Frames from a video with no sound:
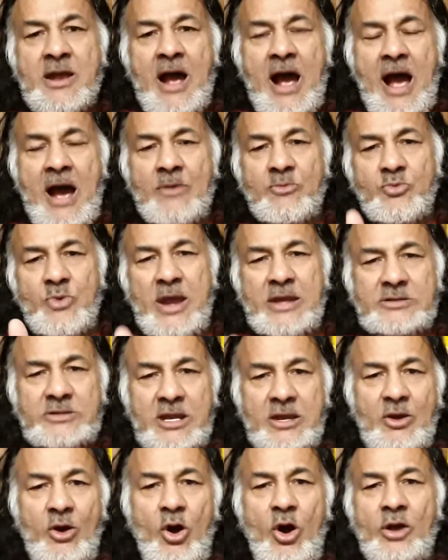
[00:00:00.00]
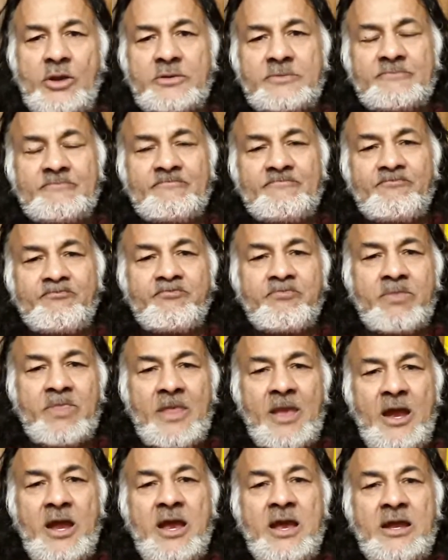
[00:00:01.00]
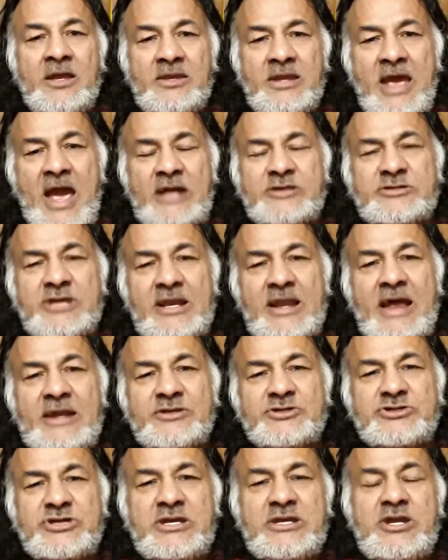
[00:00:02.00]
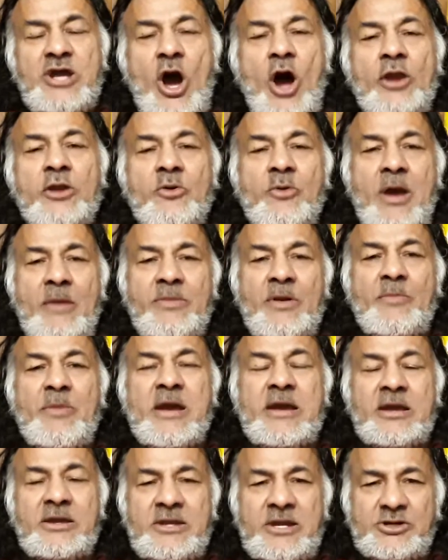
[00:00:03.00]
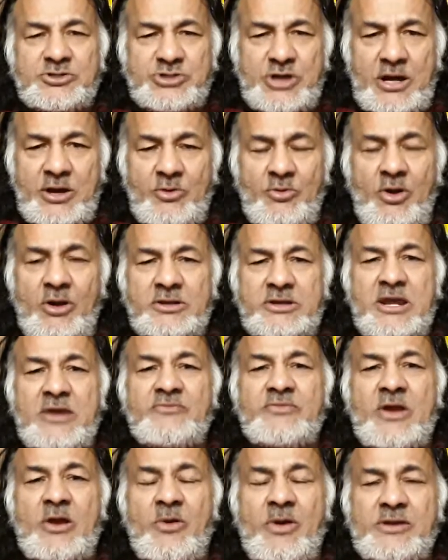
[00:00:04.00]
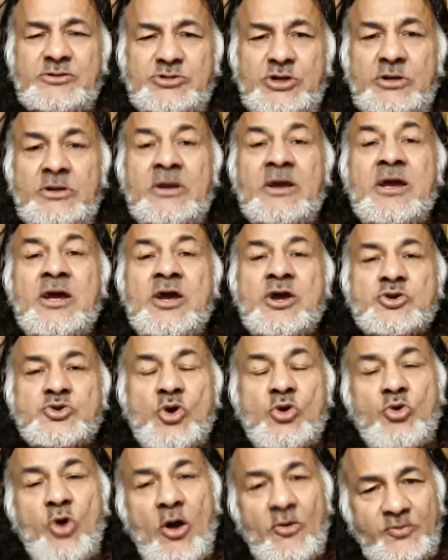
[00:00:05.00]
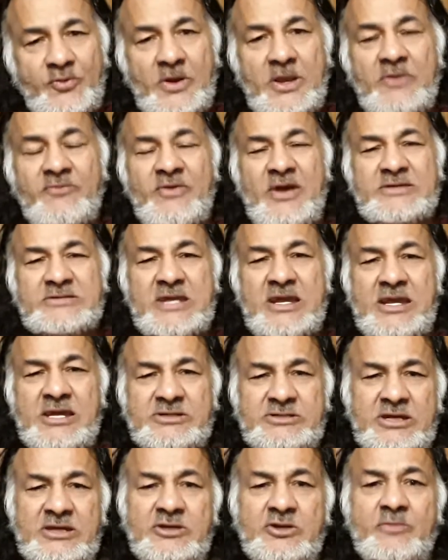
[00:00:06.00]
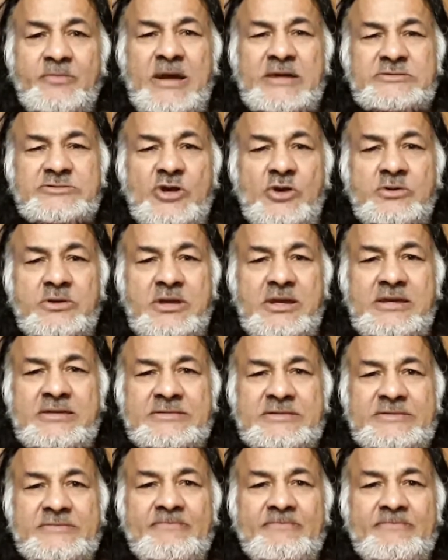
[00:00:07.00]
I'm waiting on the Excellency, the Honorable Brigadier General David Granger, to call for the investigation to my son's case.